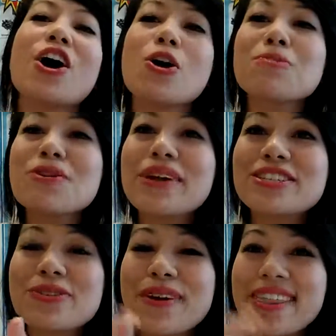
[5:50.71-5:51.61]
Hope you
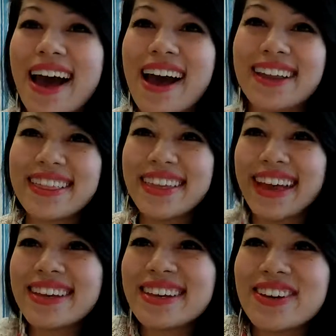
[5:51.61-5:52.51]
enjoy that.
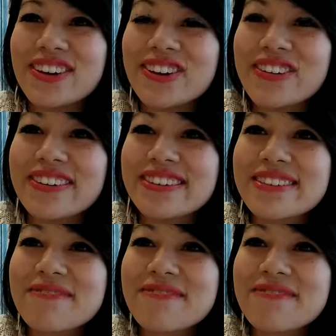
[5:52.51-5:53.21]
Thank you.